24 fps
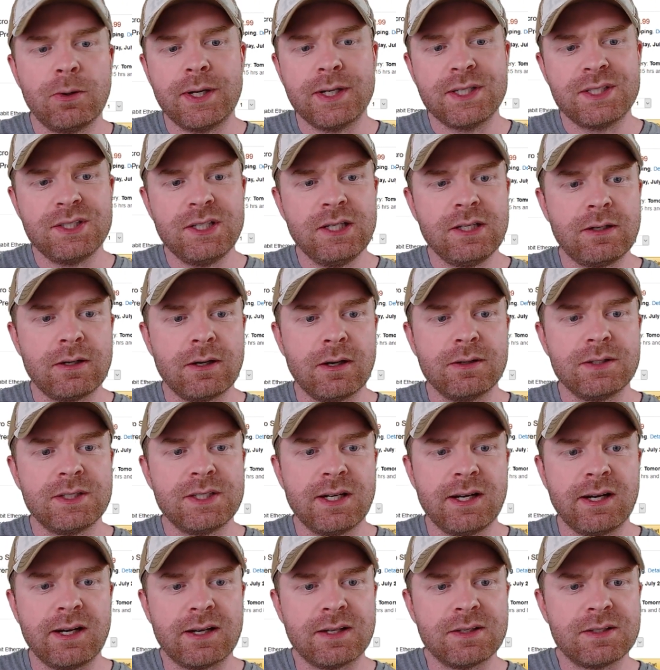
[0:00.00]
SD card
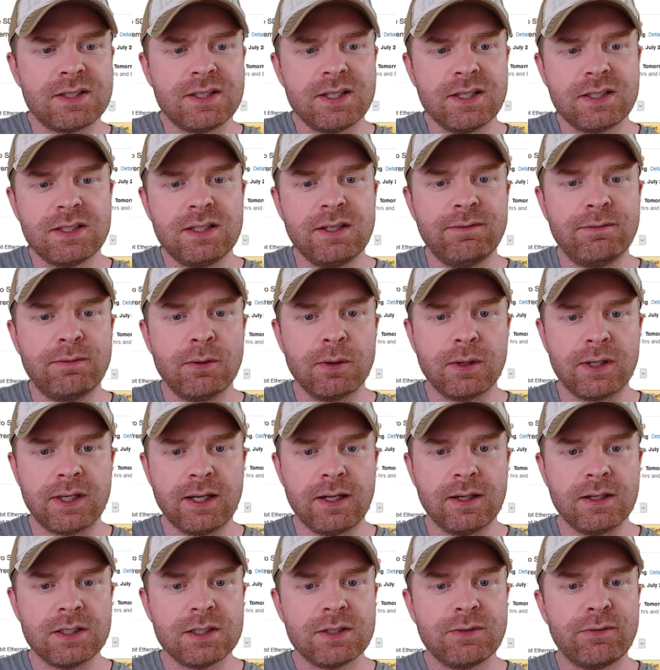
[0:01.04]
sitting at 64
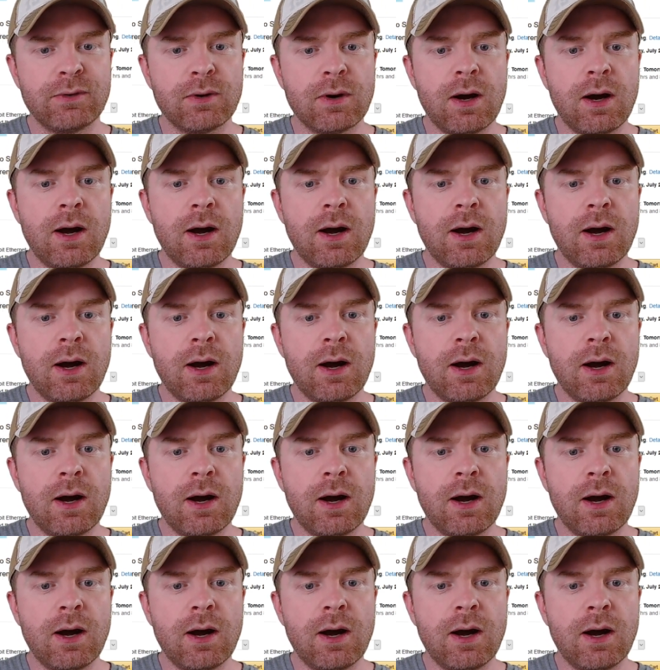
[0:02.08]
gigs for